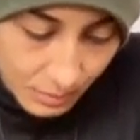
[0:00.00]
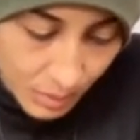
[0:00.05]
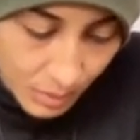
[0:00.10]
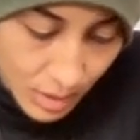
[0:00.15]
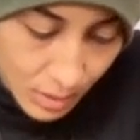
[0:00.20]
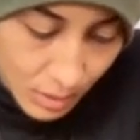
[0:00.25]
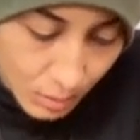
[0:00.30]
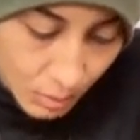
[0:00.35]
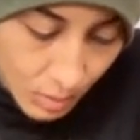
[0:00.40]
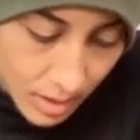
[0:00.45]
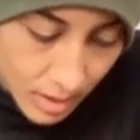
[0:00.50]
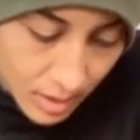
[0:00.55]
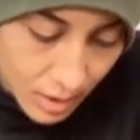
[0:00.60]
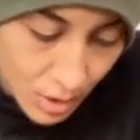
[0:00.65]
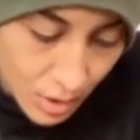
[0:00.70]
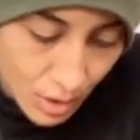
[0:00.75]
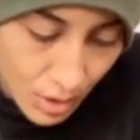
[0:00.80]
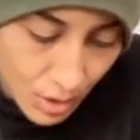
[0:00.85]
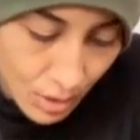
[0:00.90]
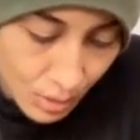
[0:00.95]
and what you want to
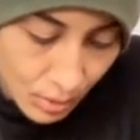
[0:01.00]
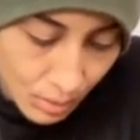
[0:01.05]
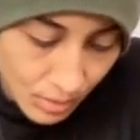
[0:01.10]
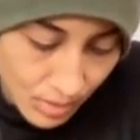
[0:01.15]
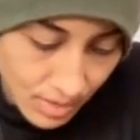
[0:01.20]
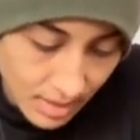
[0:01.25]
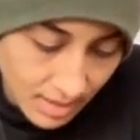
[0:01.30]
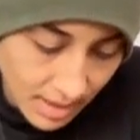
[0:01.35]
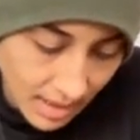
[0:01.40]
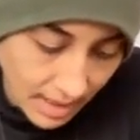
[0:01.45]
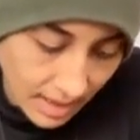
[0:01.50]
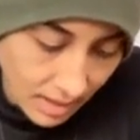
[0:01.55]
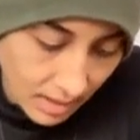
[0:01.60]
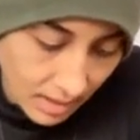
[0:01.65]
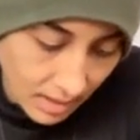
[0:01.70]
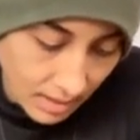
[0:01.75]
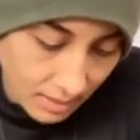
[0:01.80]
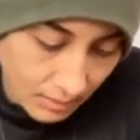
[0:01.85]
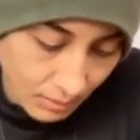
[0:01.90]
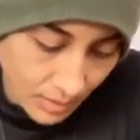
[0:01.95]
choose to take
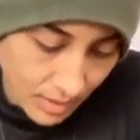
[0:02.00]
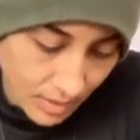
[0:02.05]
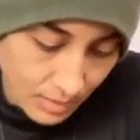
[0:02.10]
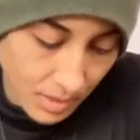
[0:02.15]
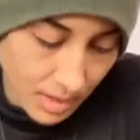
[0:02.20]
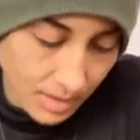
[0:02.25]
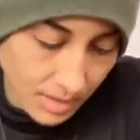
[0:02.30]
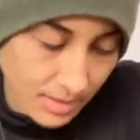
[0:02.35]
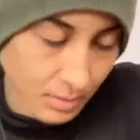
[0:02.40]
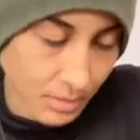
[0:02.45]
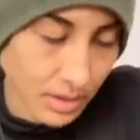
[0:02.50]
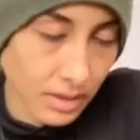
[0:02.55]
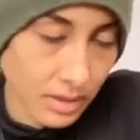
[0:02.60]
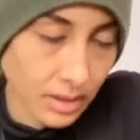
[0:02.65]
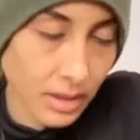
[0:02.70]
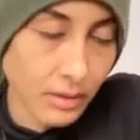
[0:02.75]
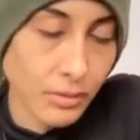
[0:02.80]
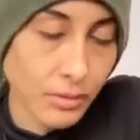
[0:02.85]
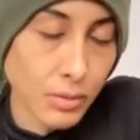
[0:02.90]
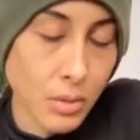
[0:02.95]
on
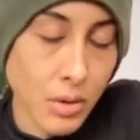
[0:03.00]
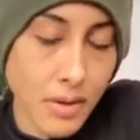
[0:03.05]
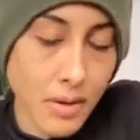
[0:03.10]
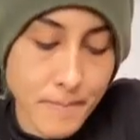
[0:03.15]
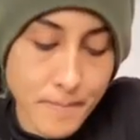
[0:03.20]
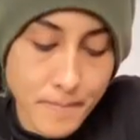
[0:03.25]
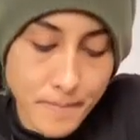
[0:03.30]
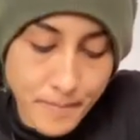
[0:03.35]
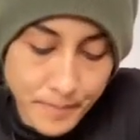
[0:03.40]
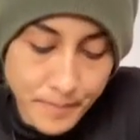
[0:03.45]
responsibility for.